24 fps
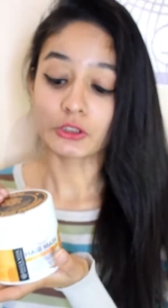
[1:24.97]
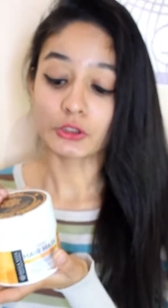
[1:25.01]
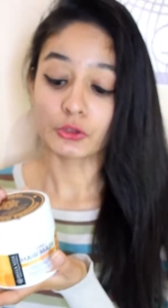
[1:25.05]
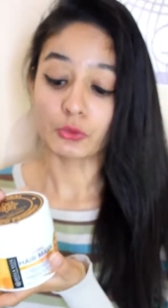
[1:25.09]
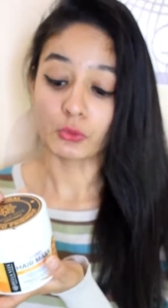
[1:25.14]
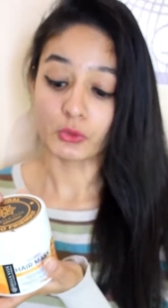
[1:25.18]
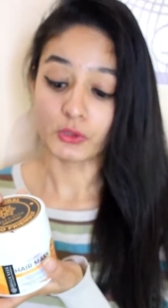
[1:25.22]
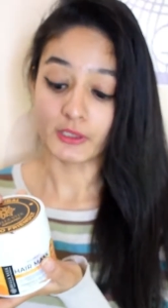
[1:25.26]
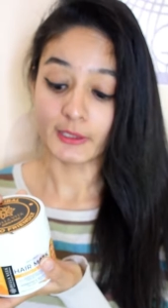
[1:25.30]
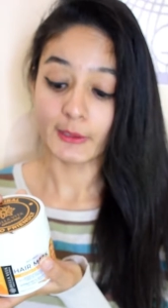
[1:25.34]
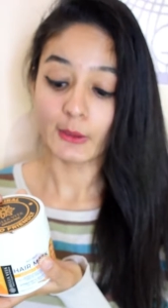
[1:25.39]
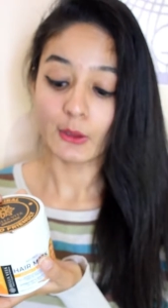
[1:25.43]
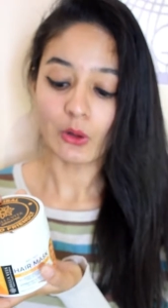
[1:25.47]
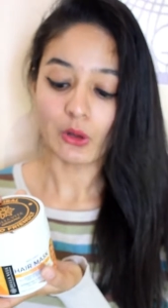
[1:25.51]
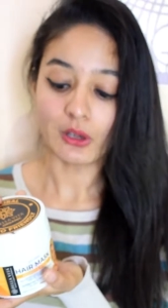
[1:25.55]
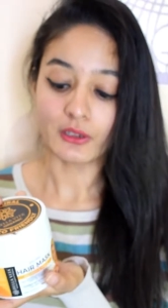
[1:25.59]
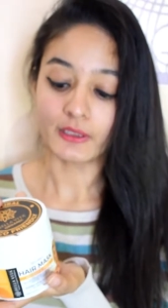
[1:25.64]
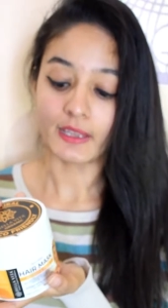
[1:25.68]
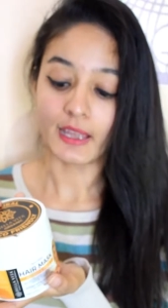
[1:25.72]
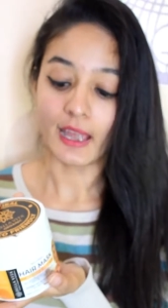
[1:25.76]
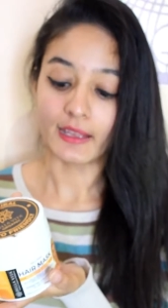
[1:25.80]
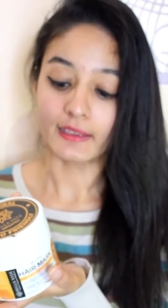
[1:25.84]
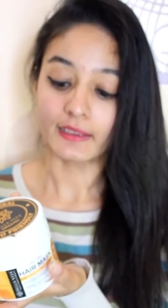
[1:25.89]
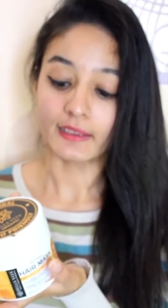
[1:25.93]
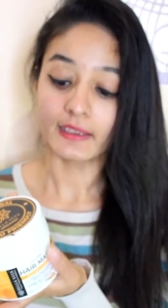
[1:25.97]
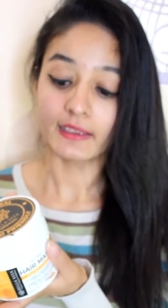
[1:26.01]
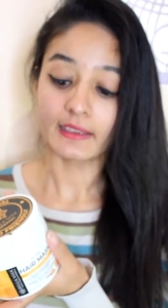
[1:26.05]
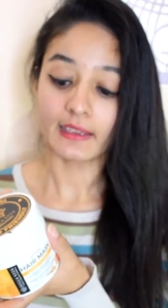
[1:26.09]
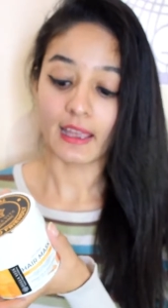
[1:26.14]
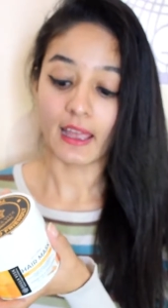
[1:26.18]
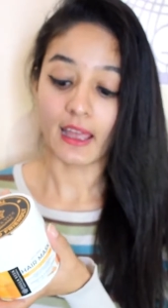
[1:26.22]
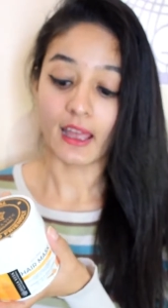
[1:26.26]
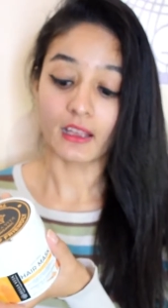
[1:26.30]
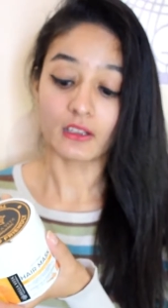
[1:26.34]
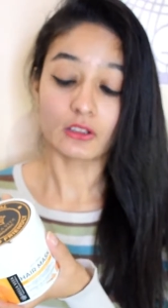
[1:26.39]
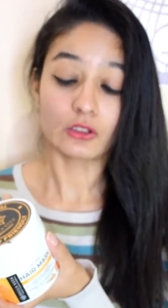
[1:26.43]
totally organic
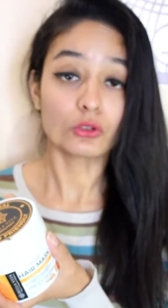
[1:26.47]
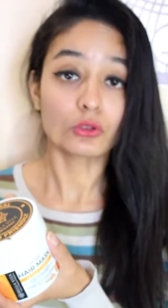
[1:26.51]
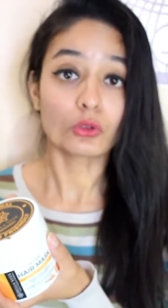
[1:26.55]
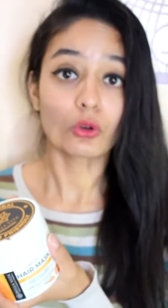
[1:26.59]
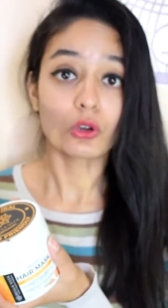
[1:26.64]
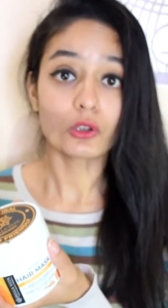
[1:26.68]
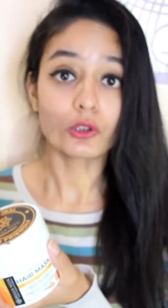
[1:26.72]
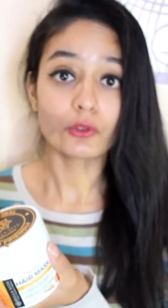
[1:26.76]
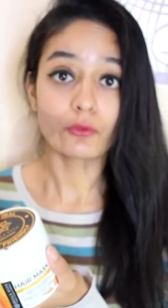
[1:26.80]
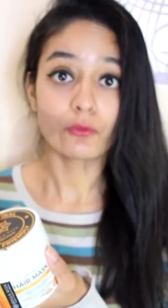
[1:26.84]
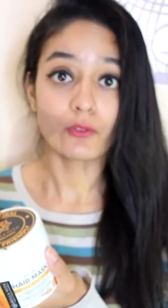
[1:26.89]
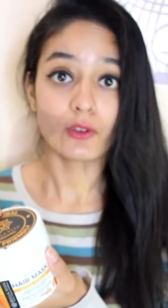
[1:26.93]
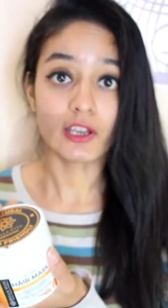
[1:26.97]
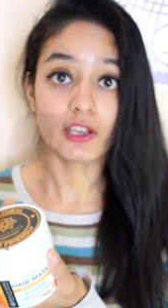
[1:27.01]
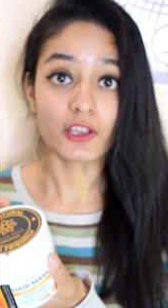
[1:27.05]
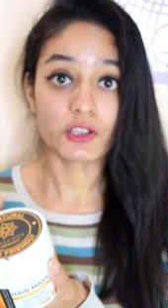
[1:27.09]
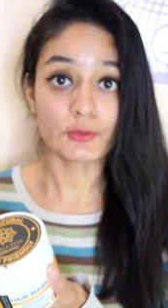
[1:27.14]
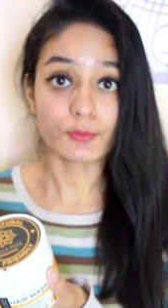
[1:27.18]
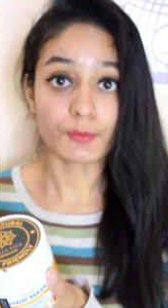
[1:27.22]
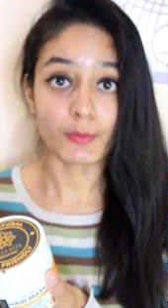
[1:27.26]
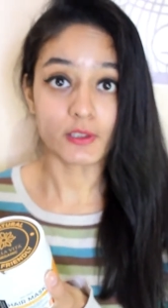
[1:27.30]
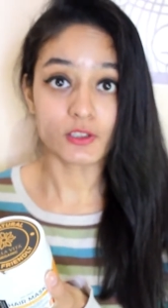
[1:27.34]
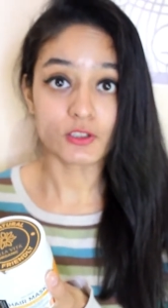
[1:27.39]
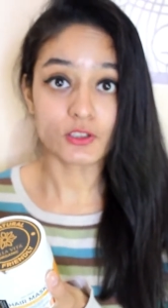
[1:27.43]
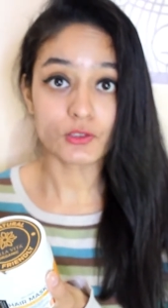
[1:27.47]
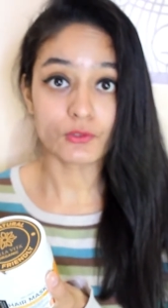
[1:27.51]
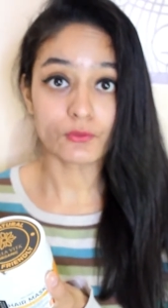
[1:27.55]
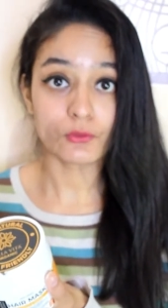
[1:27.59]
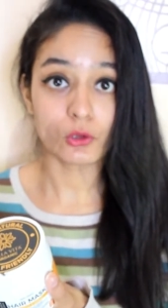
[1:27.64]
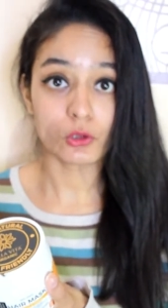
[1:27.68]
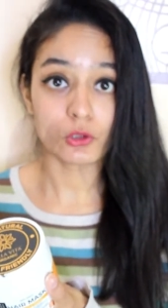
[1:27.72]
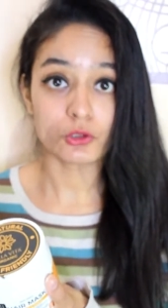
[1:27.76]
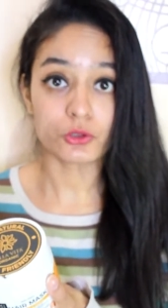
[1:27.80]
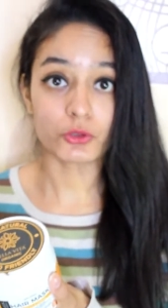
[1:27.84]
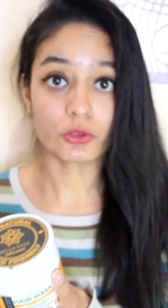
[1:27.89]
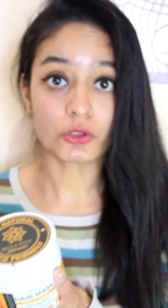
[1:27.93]
and not very expensive
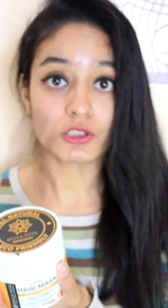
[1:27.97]
also.